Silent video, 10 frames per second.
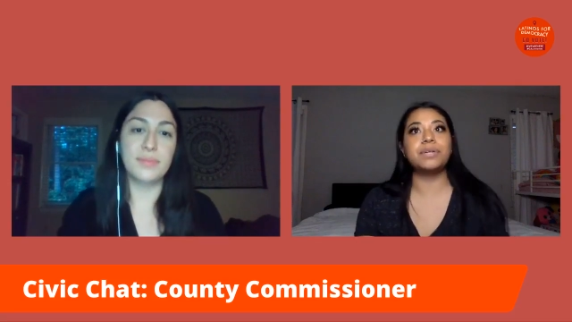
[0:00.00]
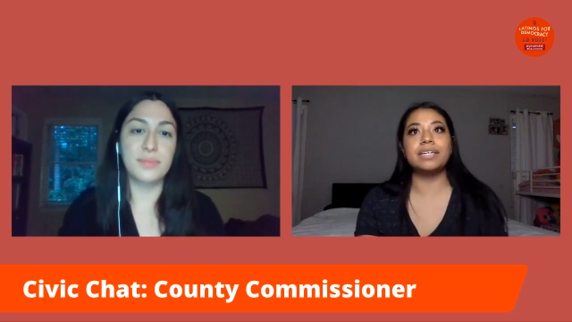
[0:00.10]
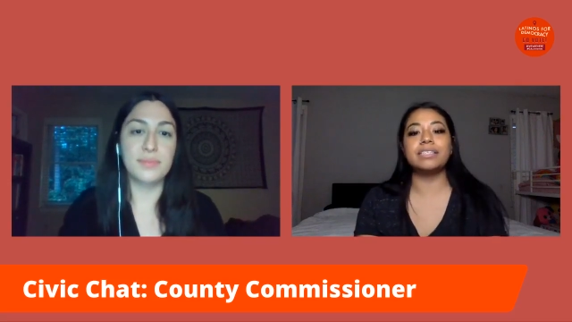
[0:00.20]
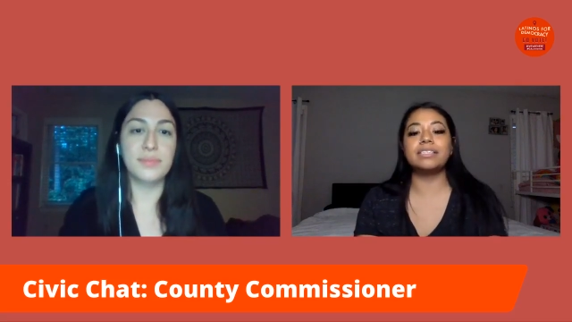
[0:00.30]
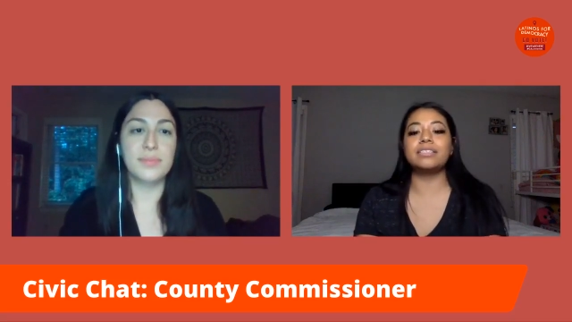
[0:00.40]

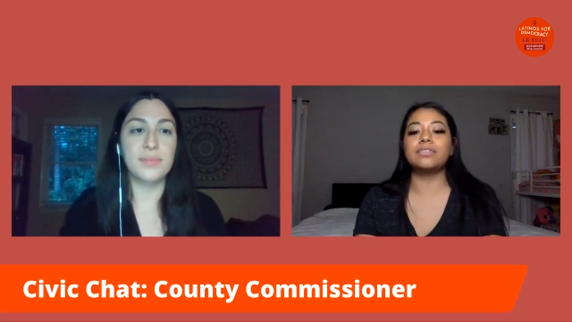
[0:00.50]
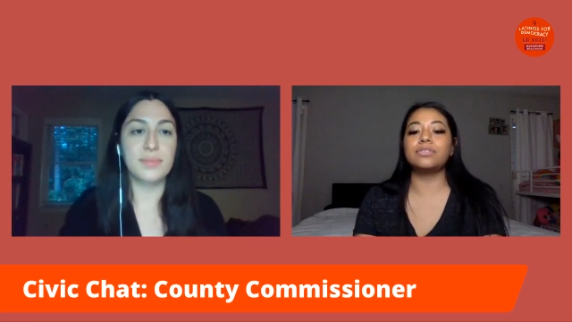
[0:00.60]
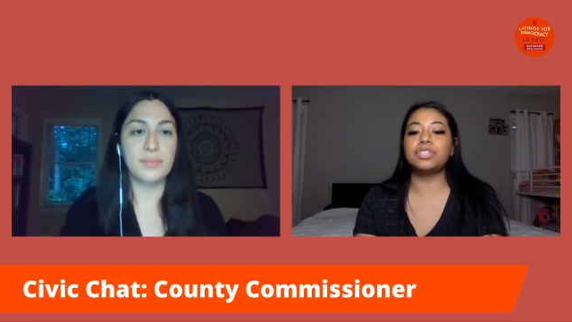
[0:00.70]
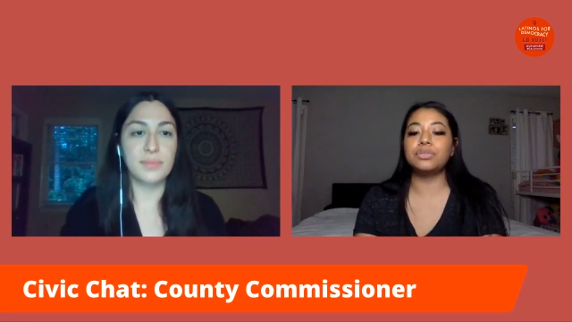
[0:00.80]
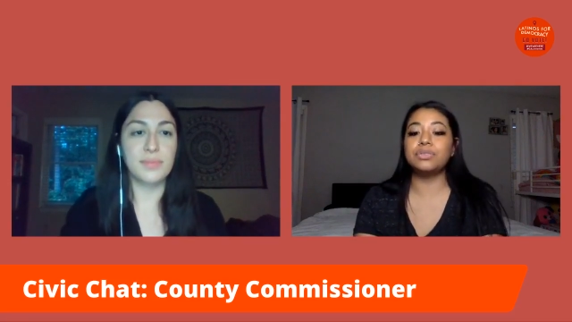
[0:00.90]
Speaker 1: it's up to
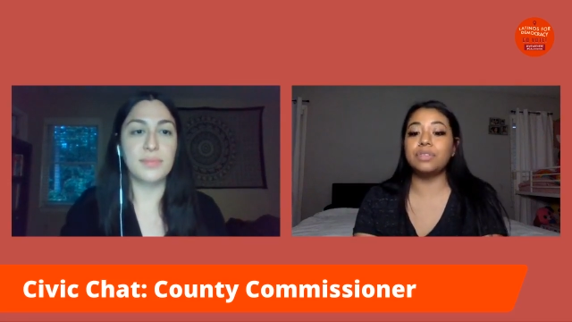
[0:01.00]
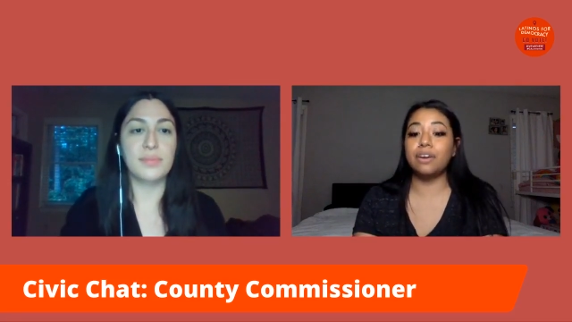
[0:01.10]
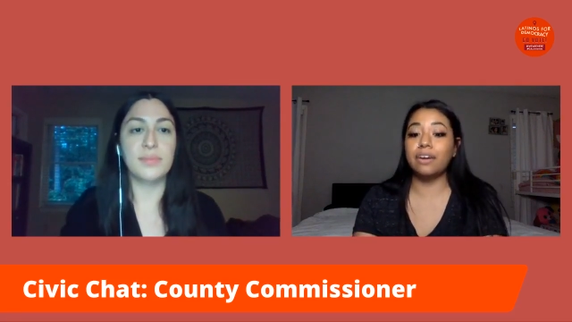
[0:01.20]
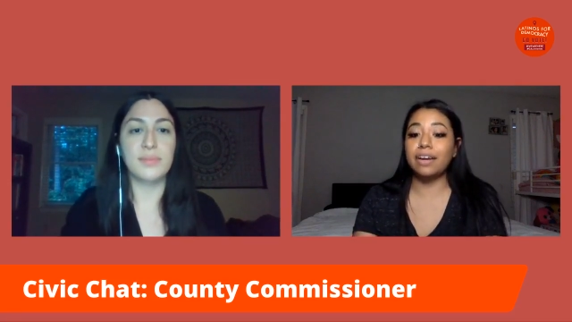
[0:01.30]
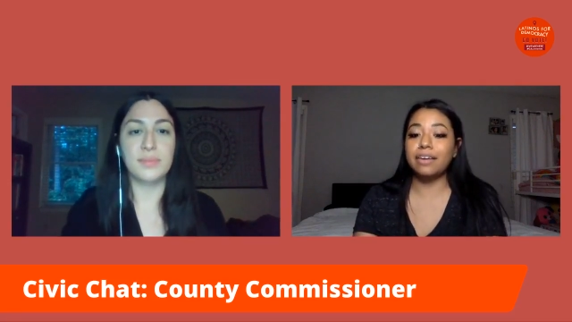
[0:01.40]
us to
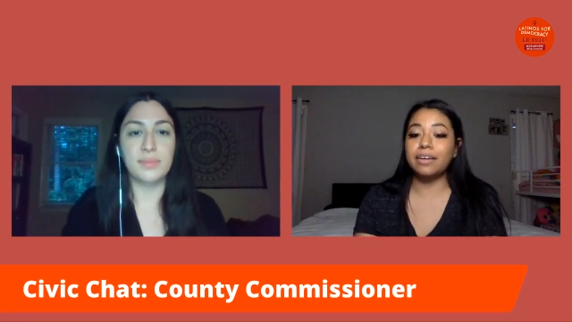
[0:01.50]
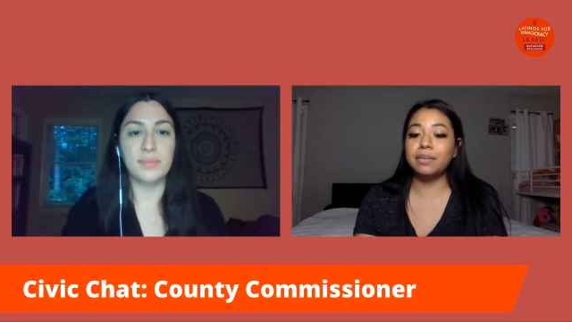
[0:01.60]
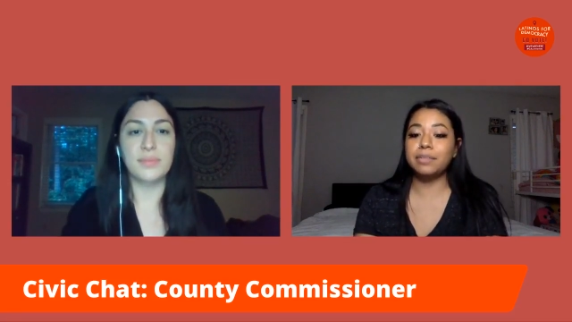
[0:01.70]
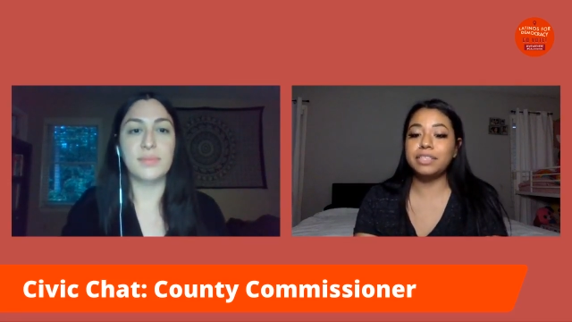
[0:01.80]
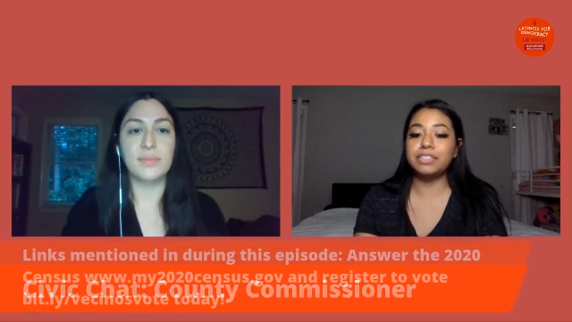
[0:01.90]
choose
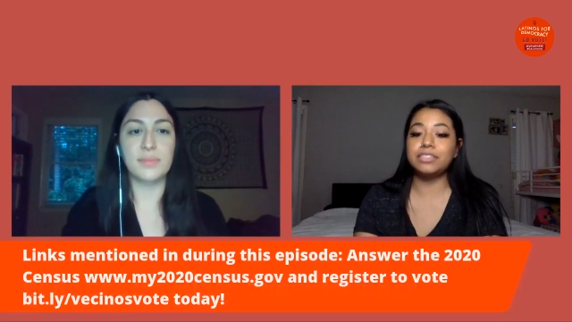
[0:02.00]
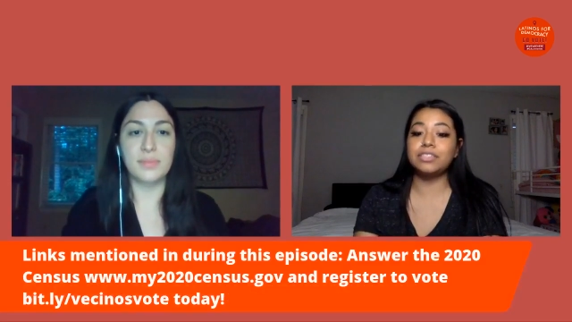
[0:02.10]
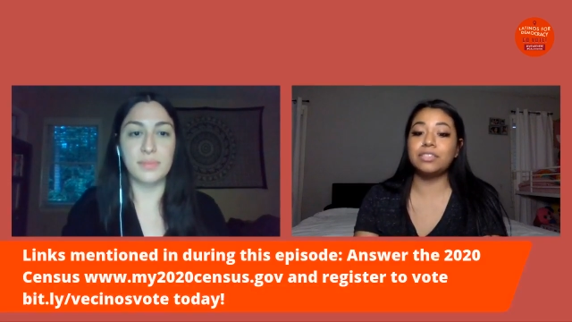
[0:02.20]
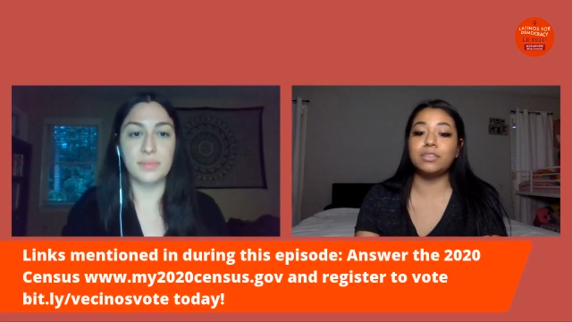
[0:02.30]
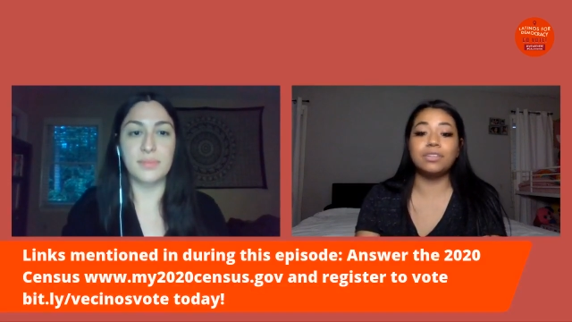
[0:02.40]
our county
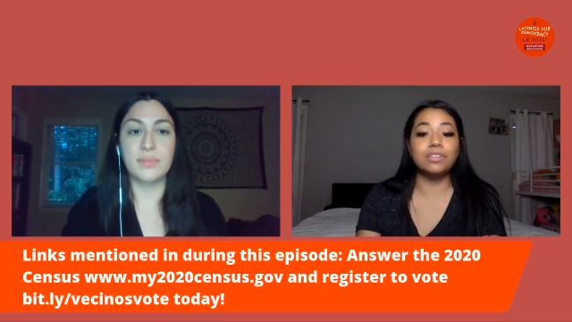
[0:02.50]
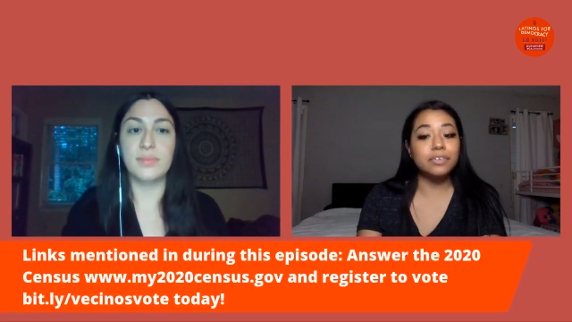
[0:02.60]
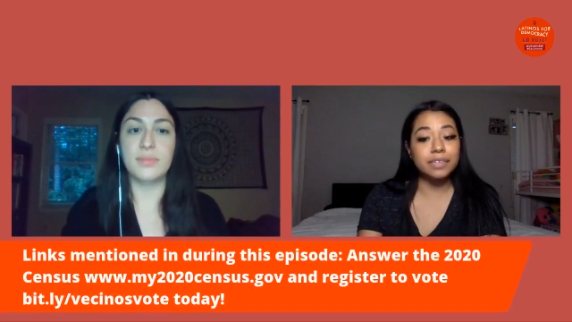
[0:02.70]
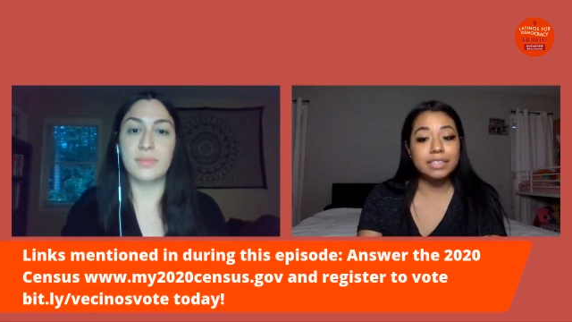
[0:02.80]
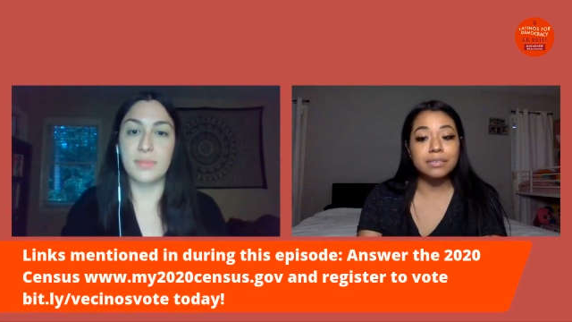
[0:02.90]

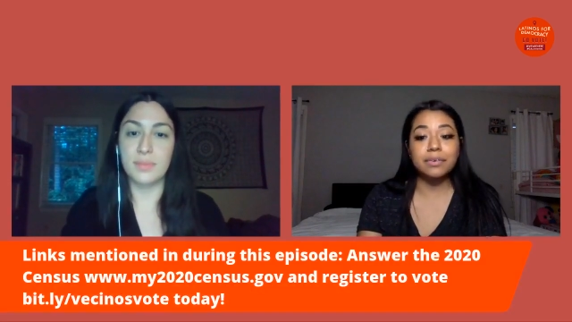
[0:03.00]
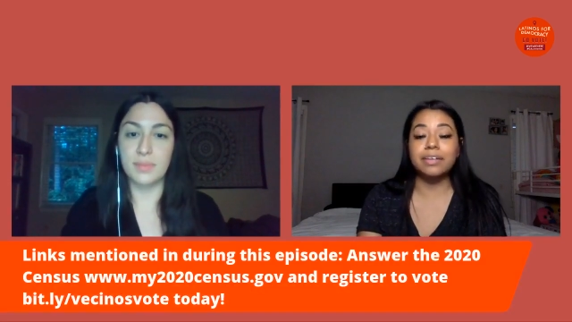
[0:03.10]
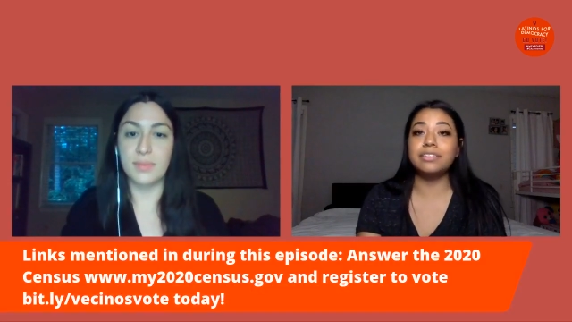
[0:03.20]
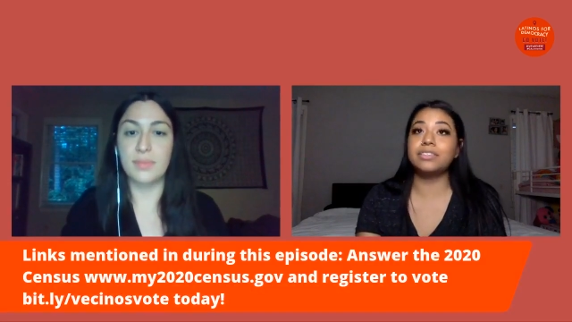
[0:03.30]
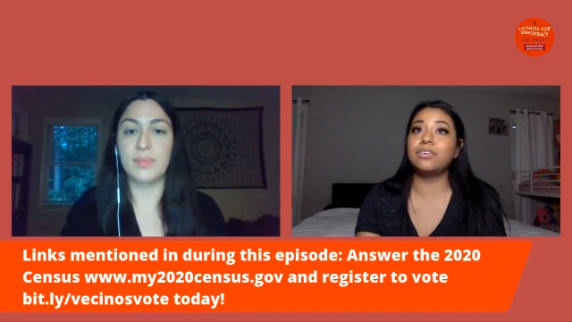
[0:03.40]
commissioners. So
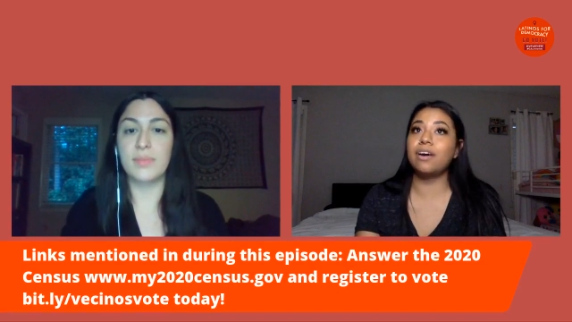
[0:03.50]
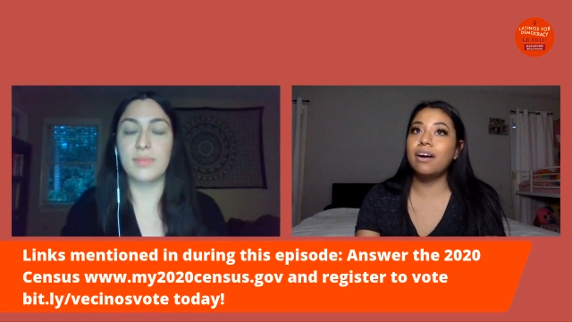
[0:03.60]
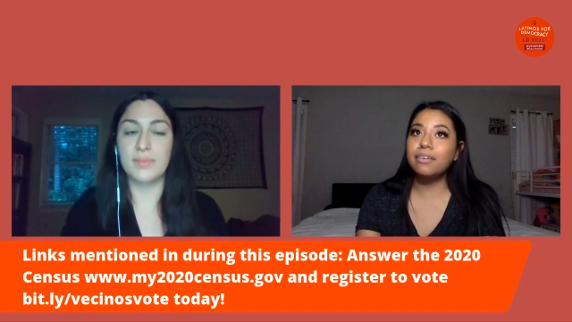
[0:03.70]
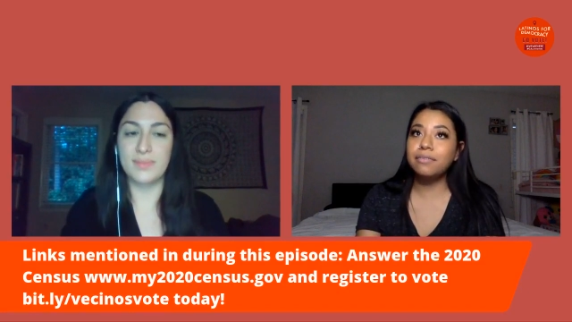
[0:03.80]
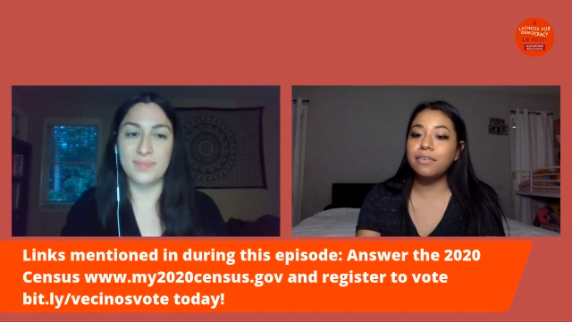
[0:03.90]
another reason
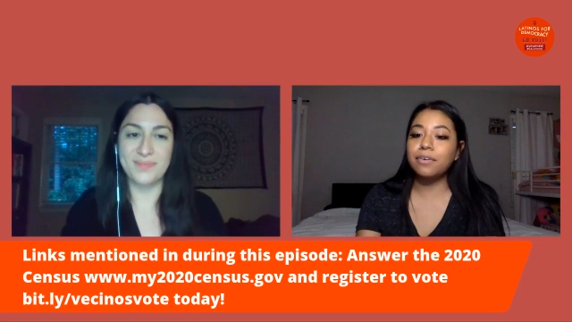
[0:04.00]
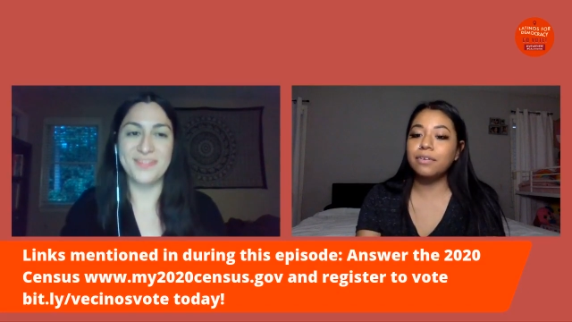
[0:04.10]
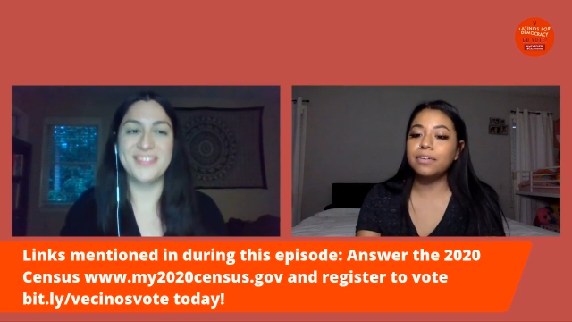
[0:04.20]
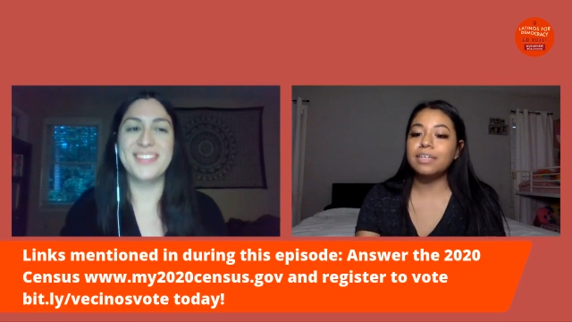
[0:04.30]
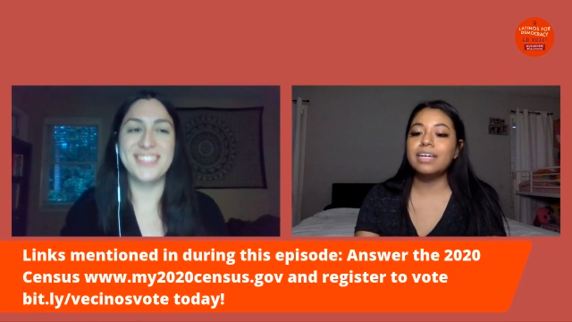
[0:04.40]
why you should go
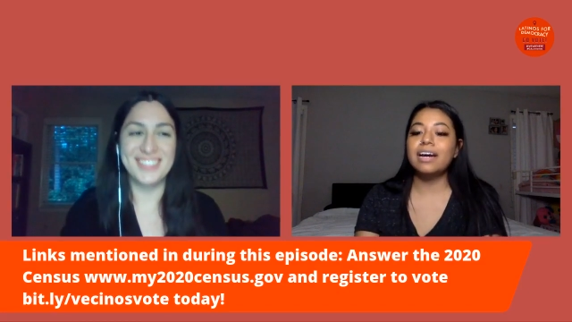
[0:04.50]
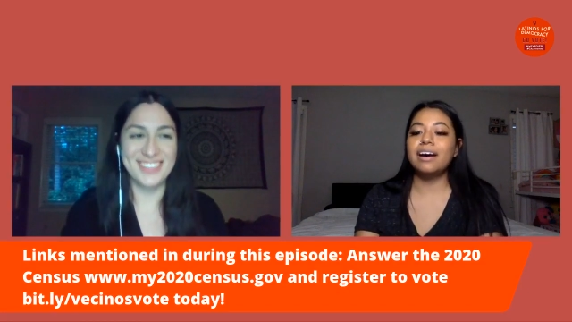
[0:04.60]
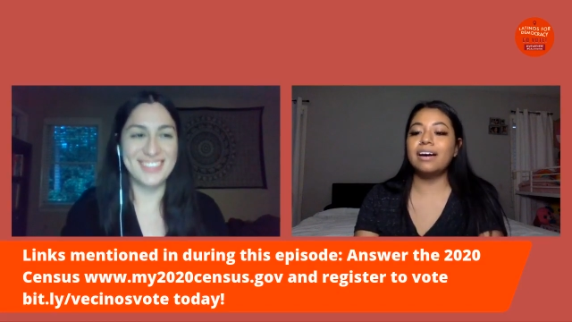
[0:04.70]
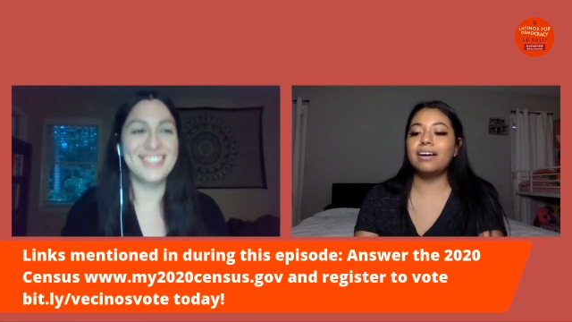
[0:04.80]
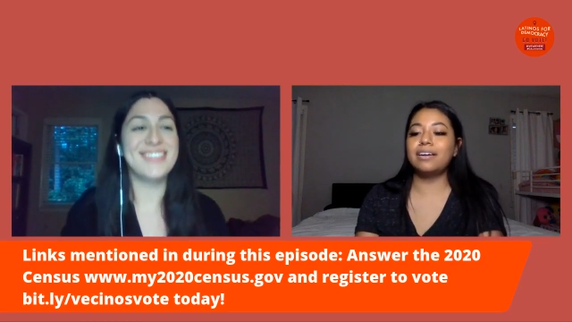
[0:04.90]
out and
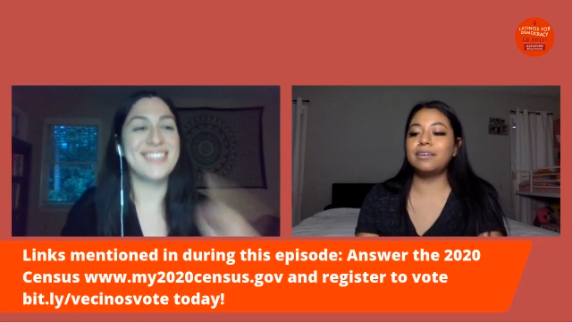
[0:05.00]
vote.